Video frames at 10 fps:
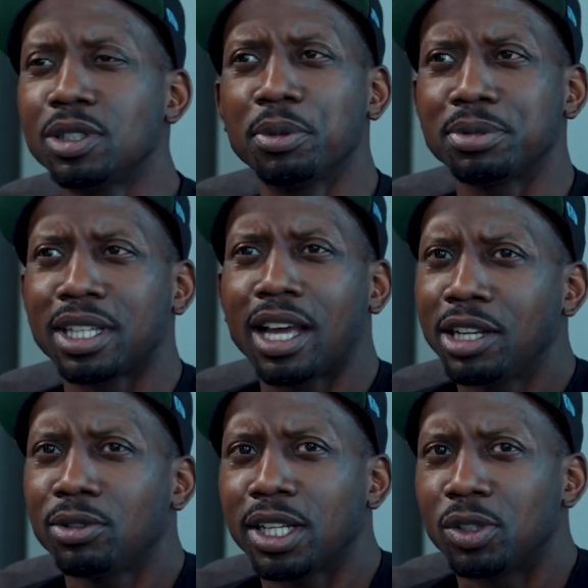There's some people say I
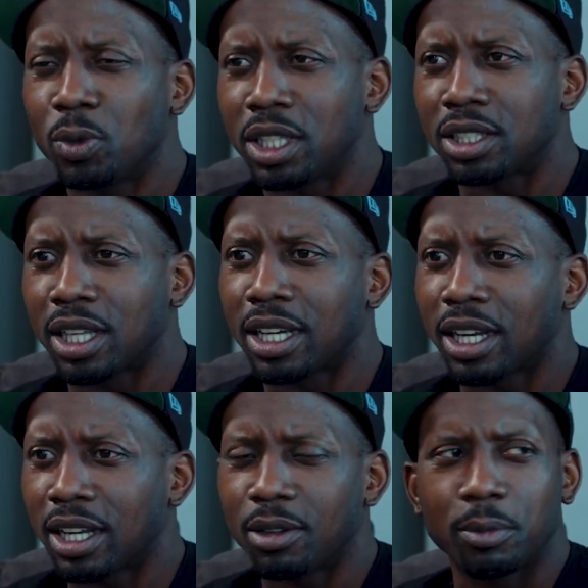do that in a week. Like,
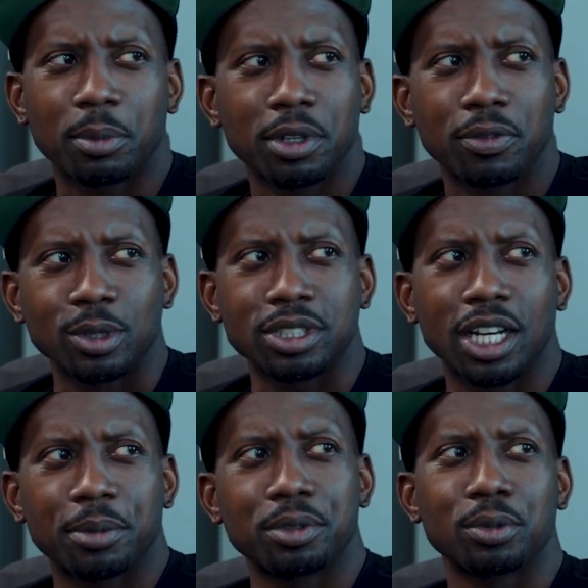when I'm looking for a
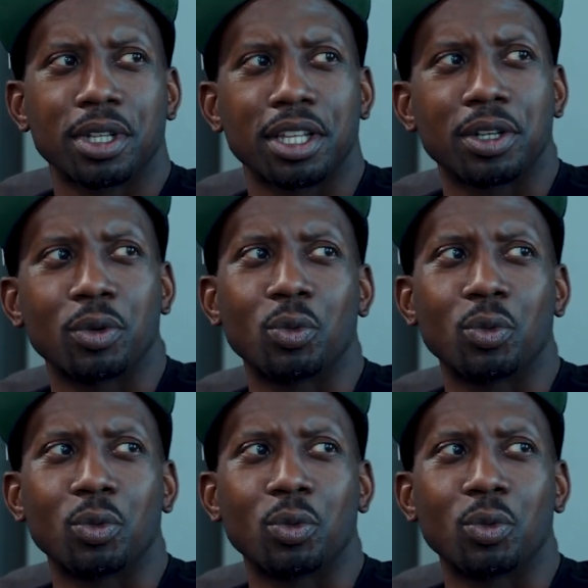job, I do that in a